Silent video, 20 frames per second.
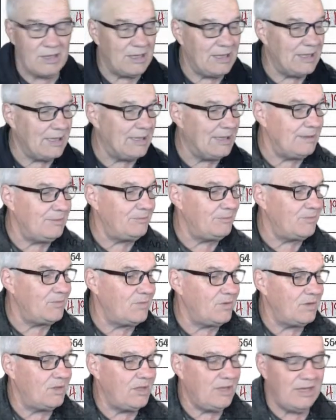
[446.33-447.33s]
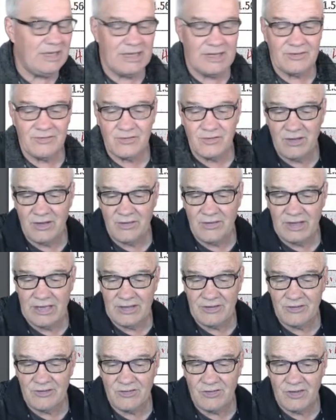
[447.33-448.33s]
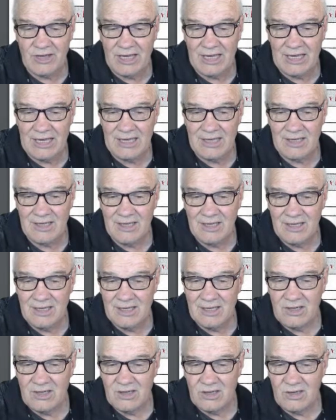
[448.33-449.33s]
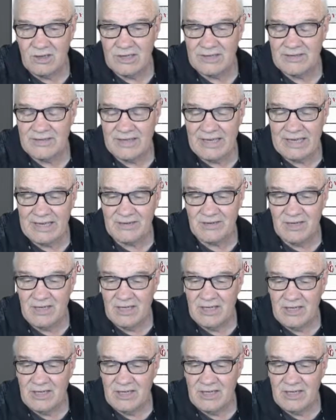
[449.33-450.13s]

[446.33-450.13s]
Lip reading: So that's like that.